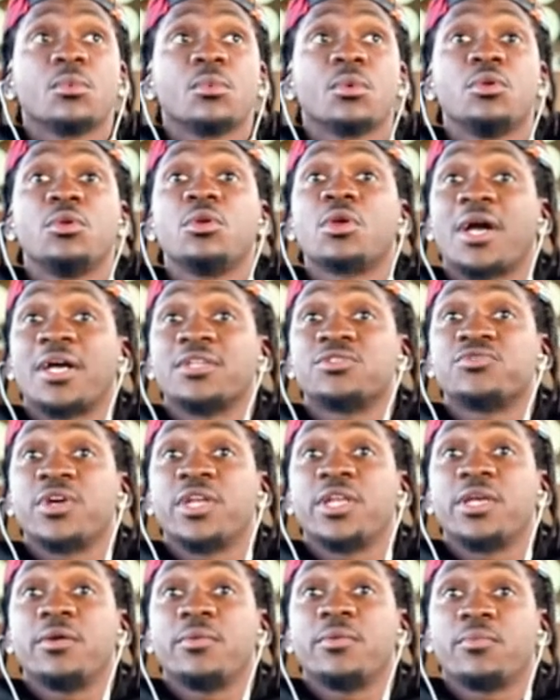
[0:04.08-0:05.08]
You guys
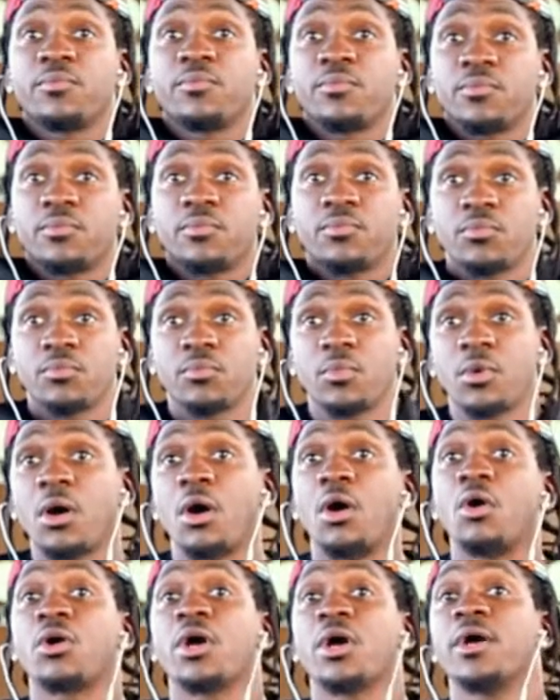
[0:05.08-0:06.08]
ready? Yeah, whenever you're ready.
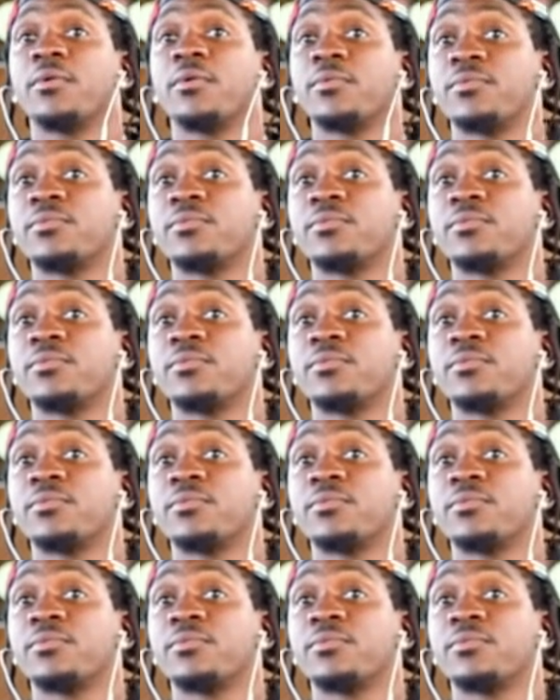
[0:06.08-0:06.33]
Okay.